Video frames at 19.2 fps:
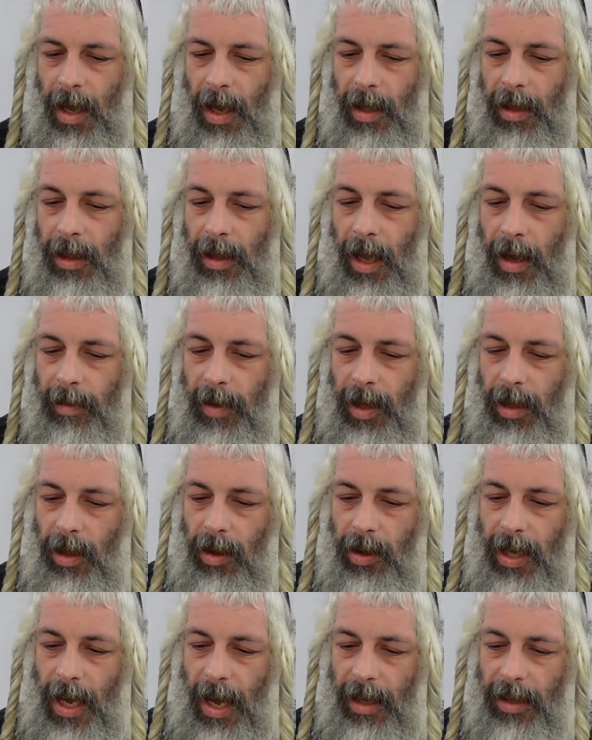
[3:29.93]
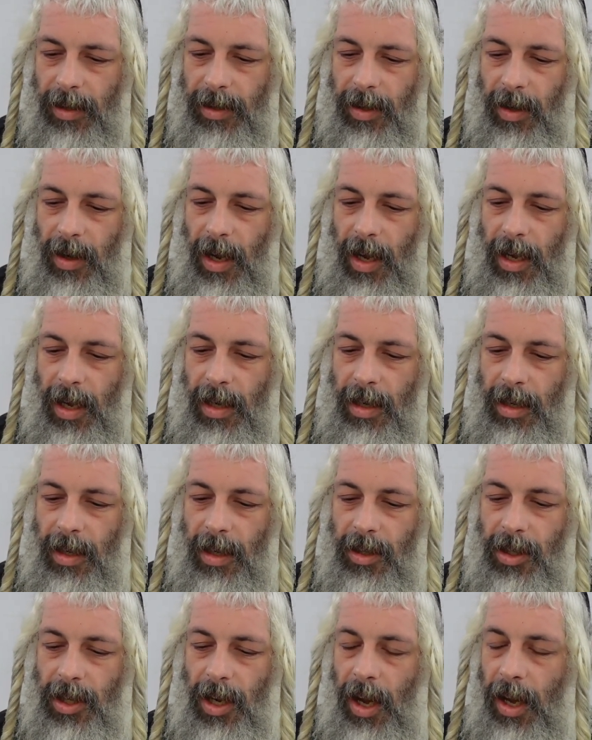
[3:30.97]
Lama lo yachzor ha'ini
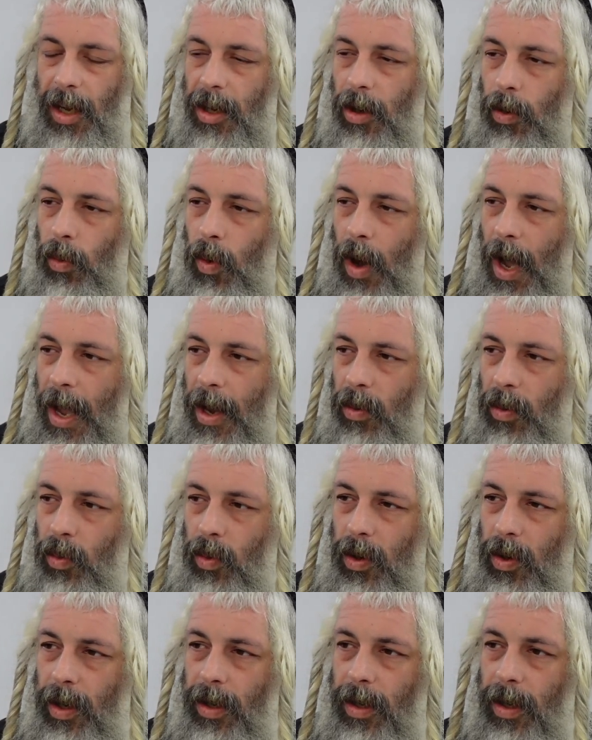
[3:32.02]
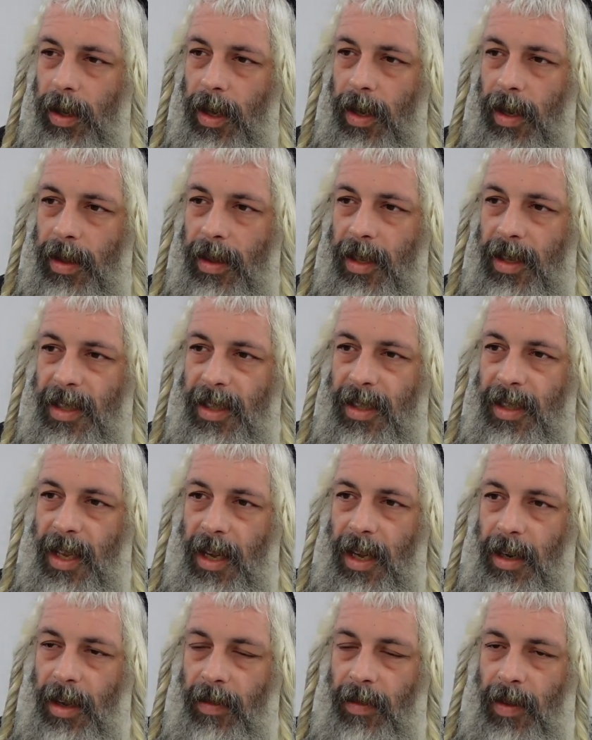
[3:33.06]
keshahaya. Why would the
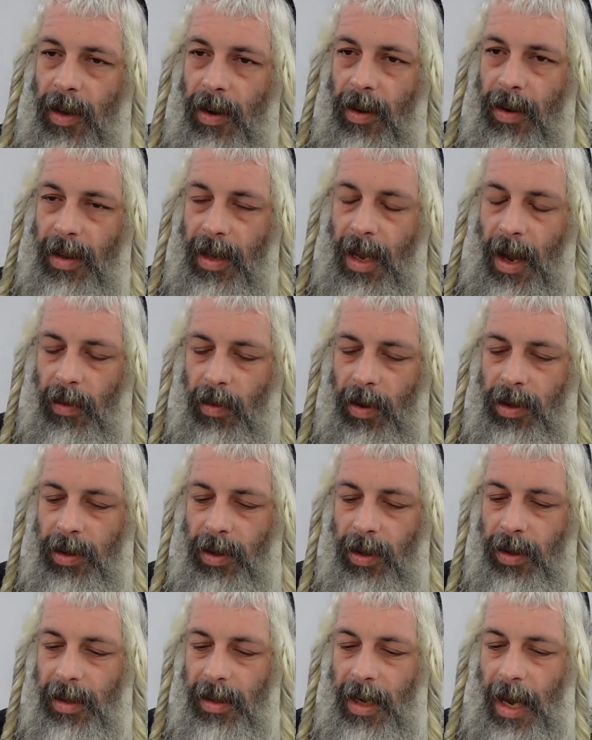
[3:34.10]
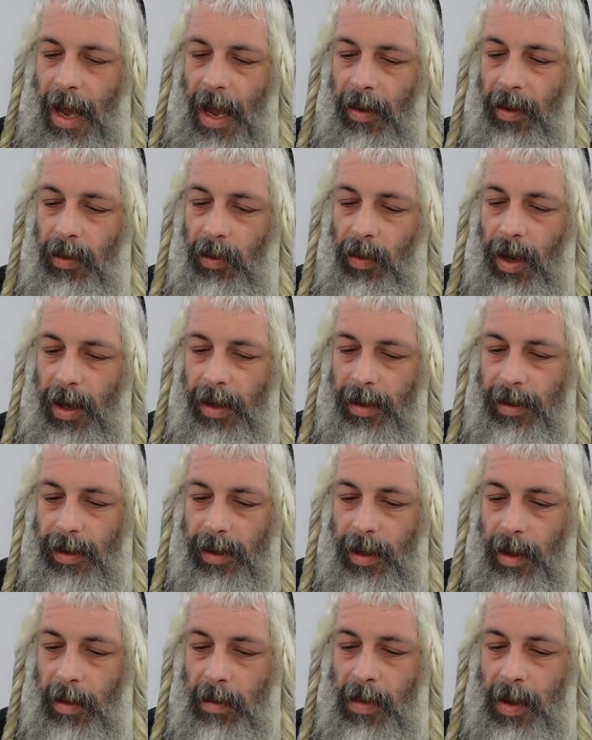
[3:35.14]
state of the earth not return to how it
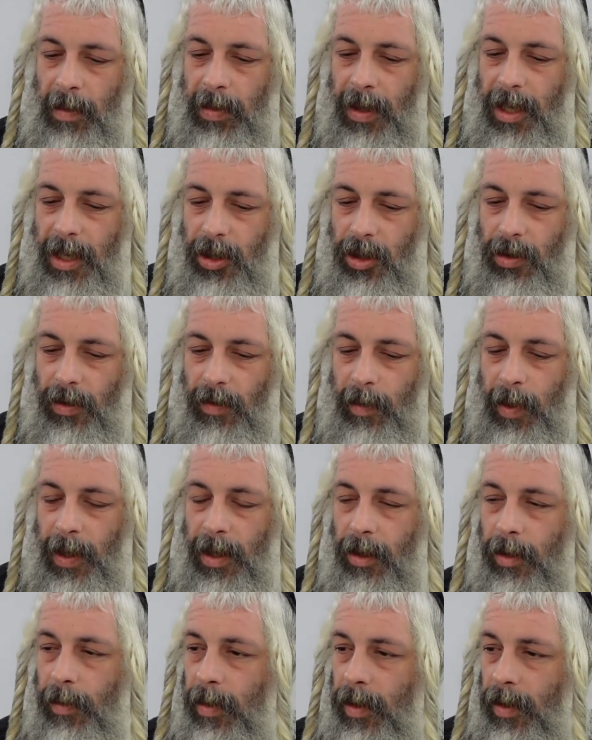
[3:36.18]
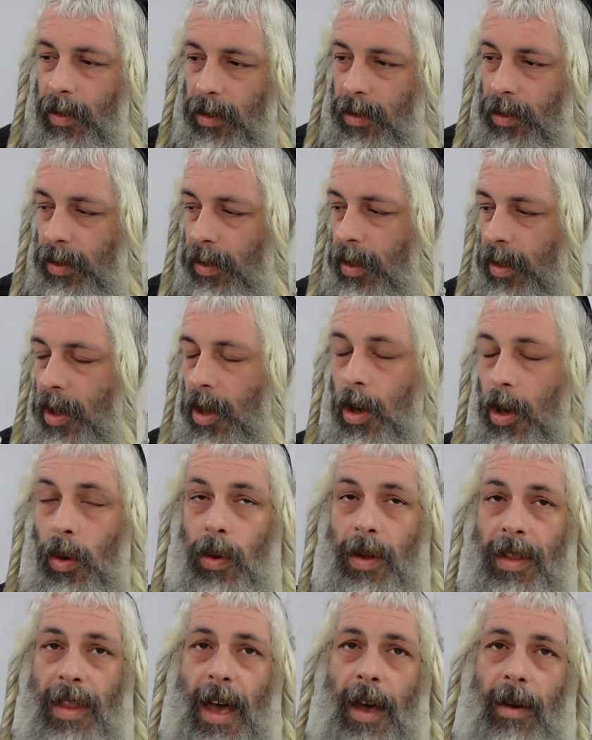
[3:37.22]
was? Mibli shuv b'gilgul.
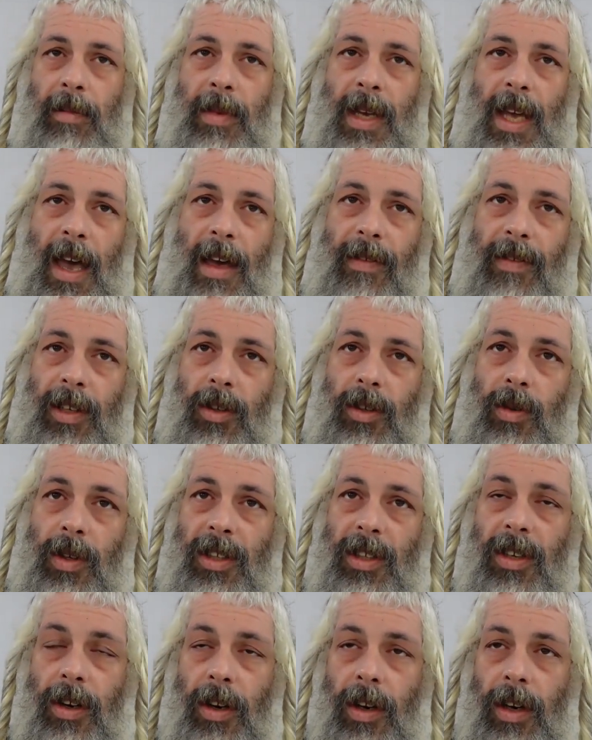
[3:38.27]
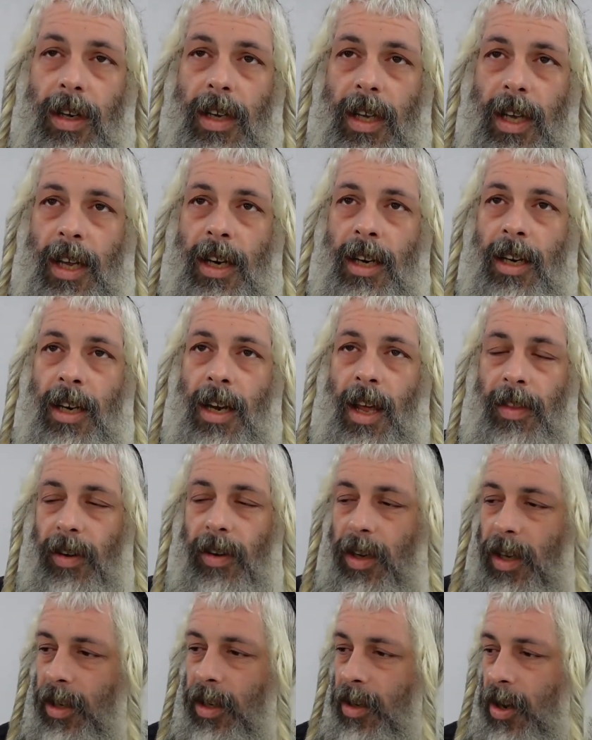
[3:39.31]
Without me having to return in another
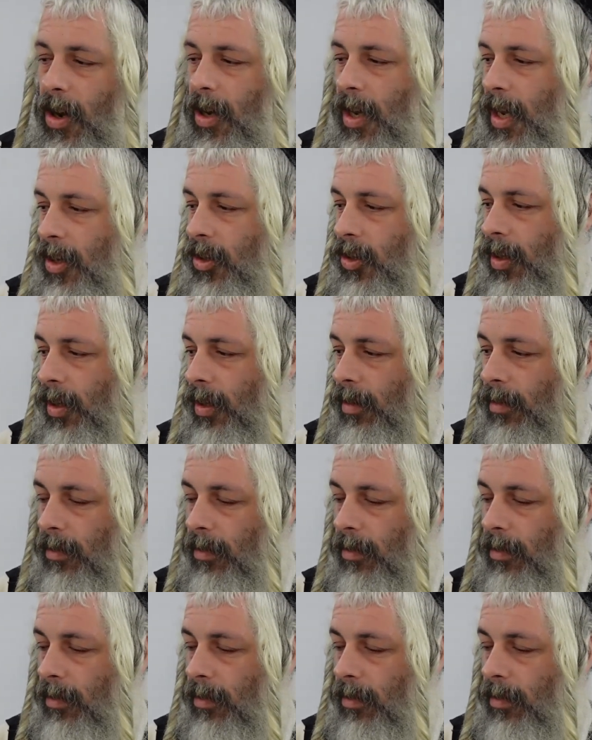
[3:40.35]
incarnation.